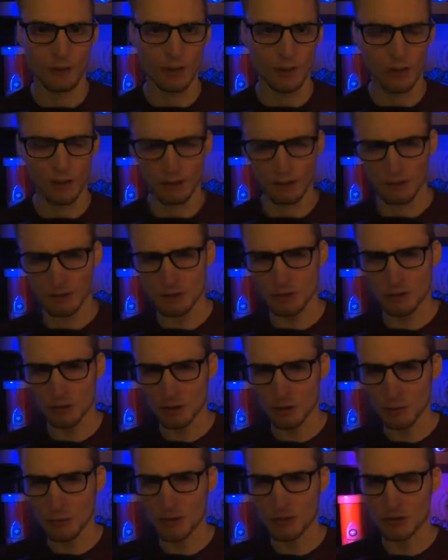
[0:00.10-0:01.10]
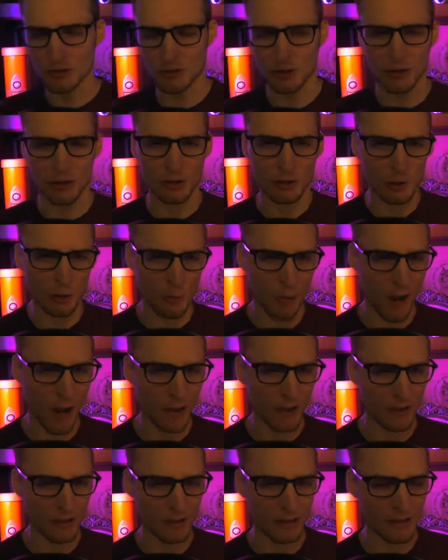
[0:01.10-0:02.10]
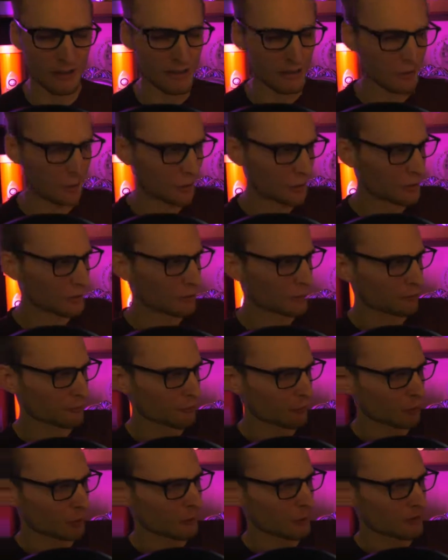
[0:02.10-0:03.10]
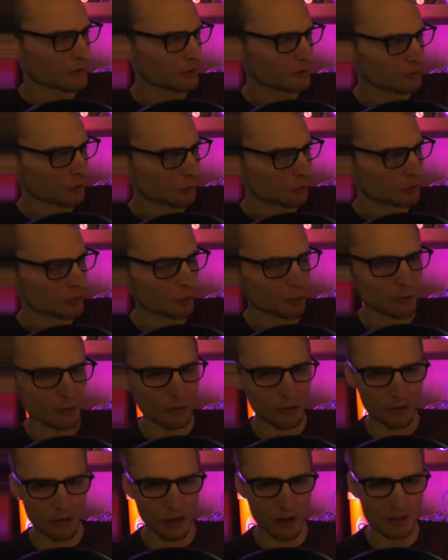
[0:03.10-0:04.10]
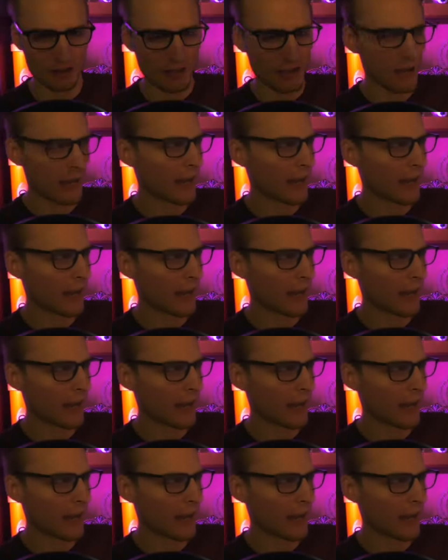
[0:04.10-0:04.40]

An extremely strong new pattern is starting to form in the Dogecoin chart,